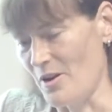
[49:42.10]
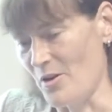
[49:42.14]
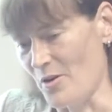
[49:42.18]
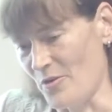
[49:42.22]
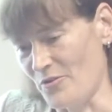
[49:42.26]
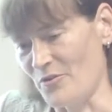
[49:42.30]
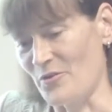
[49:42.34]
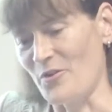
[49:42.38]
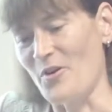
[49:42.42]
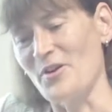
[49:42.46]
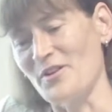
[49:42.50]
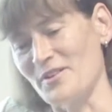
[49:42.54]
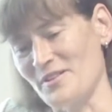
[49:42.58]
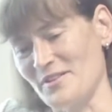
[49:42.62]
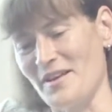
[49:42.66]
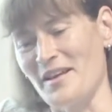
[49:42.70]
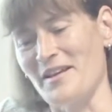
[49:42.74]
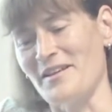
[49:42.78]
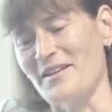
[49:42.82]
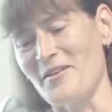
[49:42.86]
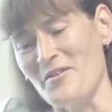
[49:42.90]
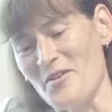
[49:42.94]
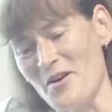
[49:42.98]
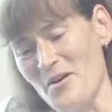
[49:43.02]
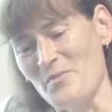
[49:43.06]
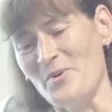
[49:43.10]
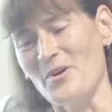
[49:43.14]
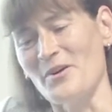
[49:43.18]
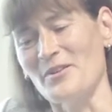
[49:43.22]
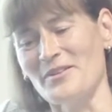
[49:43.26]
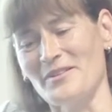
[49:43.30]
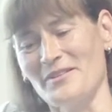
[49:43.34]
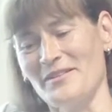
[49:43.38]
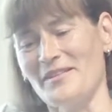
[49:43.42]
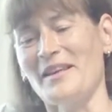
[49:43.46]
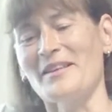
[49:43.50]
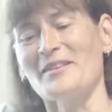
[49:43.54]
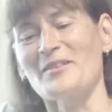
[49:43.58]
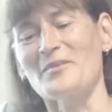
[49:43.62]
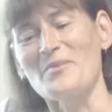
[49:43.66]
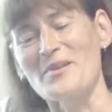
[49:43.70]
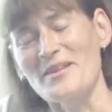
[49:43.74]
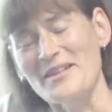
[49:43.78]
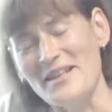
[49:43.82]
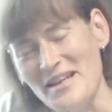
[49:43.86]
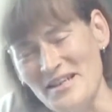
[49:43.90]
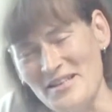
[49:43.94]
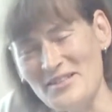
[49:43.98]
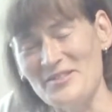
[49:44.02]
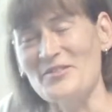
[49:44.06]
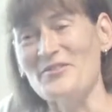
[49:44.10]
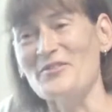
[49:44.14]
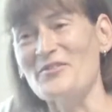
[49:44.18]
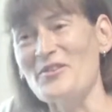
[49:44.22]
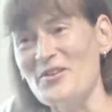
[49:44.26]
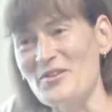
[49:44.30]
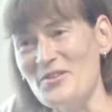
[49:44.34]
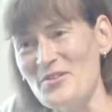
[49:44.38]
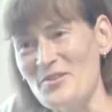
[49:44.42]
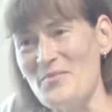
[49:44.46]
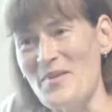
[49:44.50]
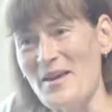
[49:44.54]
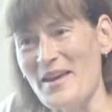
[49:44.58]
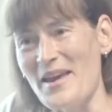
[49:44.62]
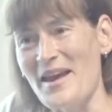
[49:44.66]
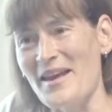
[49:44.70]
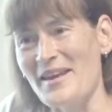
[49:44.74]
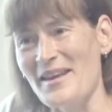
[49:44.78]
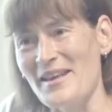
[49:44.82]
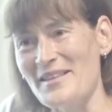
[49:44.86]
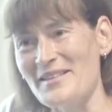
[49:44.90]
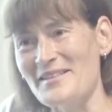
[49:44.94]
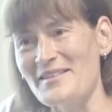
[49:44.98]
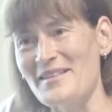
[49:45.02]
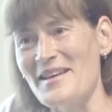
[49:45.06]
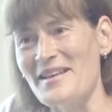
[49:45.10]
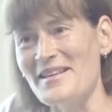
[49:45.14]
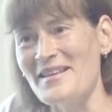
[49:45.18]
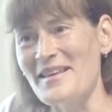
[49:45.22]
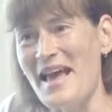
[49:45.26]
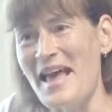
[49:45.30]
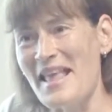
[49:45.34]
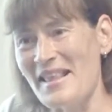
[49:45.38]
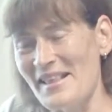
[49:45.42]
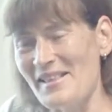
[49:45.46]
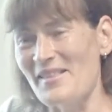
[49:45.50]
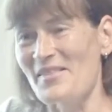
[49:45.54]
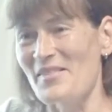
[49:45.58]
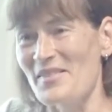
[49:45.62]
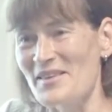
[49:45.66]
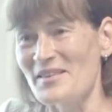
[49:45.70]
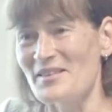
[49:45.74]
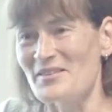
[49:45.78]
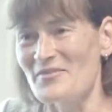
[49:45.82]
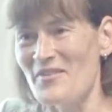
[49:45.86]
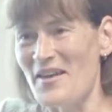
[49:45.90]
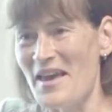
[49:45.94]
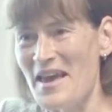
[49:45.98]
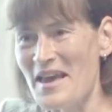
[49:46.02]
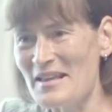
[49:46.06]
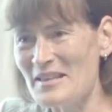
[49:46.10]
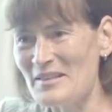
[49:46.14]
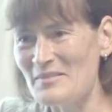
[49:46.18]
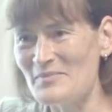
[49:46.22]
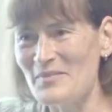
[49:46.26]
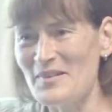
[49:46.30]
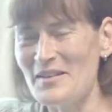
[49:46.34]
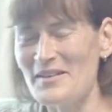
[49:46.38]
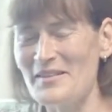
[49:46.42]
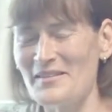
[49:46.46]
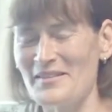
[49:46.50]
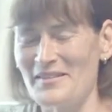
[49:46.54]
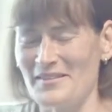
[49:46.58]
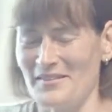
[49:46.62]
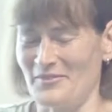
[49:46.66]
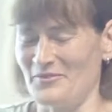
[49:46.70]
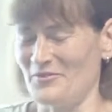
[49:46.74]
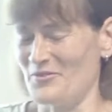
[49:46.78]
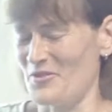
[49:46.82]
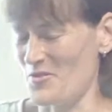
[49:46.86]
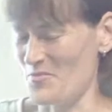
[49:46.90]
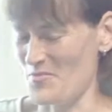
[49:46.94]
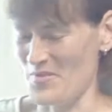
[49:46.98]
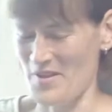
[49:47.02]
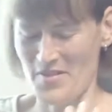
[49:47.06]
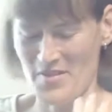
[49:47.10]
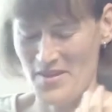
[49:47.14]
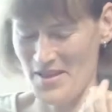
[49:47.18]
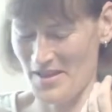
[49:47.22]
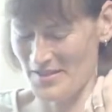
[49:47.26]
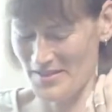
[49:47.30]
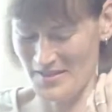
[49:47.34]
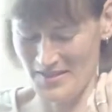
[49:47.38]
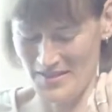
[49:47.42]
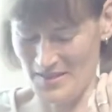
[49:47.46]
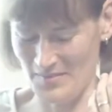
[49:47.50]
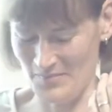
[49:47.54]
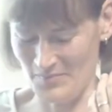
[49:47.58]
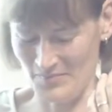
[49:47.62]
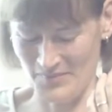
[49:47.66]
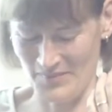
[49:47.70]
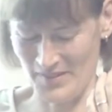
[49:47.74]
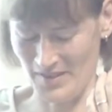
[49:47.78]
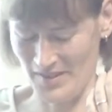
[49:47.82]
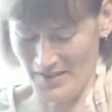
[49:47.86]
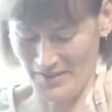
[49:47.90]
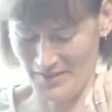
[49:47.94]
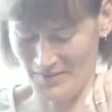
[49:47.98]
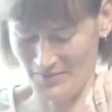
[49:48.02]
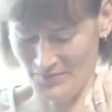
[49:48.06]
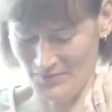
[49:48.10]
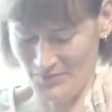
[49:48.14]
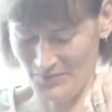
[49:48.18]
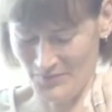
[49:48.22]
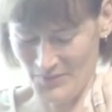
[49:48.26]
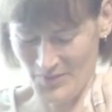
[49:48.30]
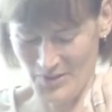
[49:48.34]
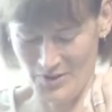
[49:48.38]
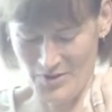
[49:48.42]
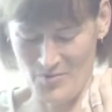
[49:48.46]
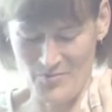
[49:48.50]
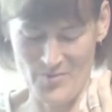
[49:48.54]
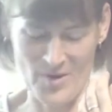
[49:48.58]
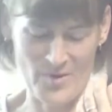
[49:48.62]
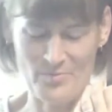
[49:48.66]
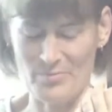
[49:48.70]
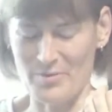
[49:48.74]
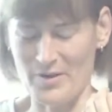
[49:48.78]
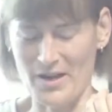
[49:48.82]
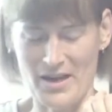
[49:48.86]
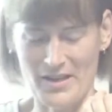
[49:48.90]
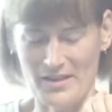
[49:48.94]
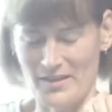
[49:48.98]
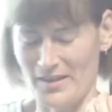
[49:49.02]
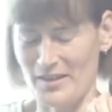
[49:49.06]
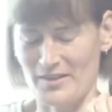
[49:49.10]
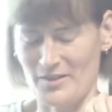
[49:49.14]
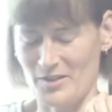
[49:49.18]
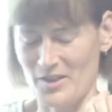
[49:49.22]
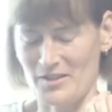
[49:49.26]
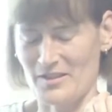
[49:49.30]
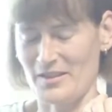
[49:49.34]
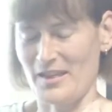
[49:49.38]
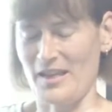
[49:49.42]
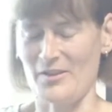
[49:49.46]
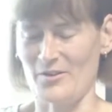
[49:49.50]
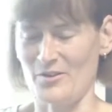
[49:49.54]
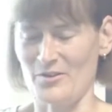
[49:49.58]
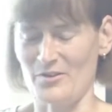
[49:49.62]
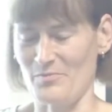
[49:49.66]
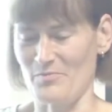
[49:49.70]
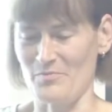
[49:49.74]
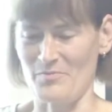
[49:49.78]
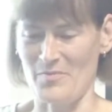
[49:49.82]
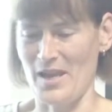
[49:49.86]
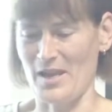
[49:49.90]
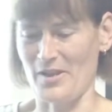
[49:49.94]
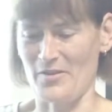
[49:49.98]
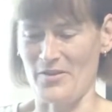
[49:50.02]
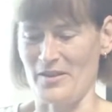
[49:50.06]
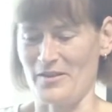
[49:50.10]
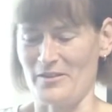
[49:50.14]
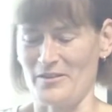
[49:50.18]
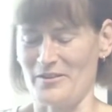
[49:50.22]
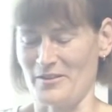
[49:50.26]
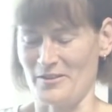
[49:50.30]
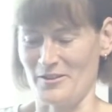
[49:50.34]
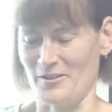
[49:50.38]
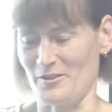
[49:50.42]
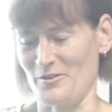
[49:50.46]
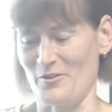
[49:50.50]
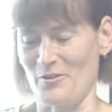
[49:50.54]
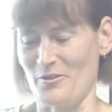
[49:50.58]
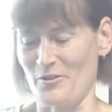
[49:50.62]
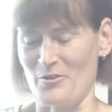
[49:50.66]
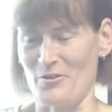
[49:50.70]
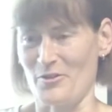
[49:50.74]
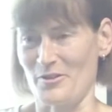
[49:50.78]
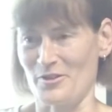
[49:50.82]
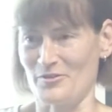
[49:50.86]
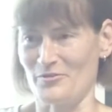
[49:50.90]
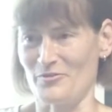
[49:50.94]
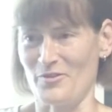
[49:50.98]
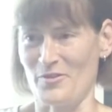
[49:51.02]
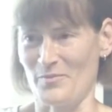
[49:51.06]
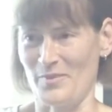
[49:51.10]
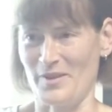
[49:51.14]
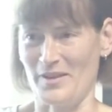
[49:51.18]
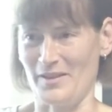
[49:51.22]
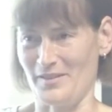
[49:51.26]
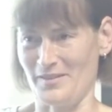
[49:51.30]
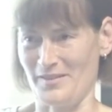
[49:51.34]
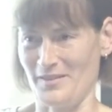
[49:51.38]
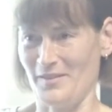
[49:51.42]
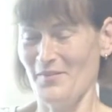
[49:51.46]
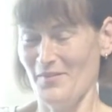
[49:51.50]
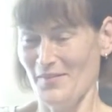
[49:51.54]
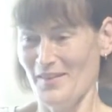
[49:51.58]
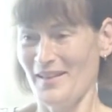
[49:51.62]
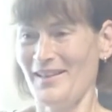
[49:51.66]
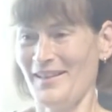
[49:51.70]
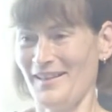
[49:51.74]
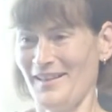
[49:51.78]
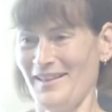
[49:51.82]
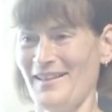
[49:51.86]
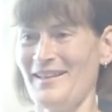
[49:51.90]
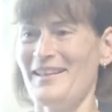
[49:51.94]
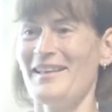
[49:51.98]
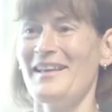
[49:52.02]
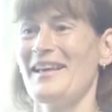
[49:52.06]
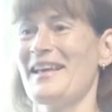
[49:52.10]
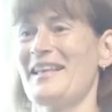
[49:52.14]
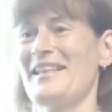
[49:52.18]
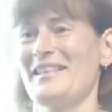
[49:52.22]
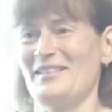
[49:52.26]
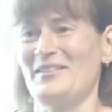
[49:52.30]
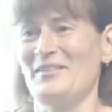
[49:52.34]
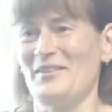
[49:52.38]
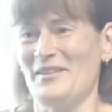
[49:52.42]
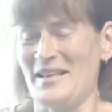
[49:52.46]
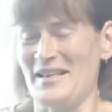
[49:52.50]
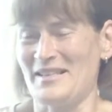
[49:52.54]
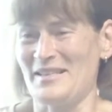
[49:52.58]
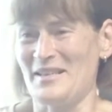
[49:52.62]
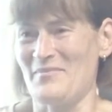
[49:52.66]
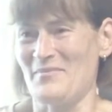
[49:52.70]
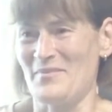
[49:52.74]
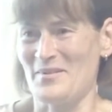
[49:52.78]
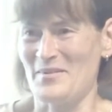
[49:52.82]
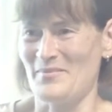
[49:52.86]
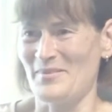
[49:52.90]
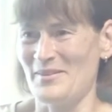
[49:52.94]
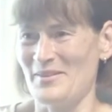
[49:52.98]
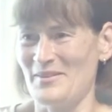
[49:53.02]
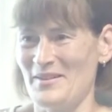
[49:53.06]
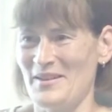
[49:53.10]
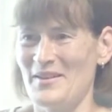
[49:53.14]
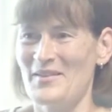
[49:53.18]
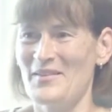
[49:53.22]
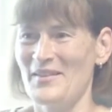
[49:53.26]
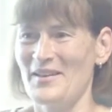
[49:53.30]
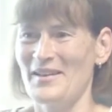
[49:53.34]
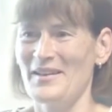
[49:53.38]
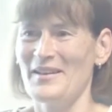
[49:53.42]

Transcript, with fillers: of course, I know about interpretations of quantum mechanics that handle this fact, but for me, they seem like, you know, my brain just cannot make these thoughts. For me, it's not acceptable.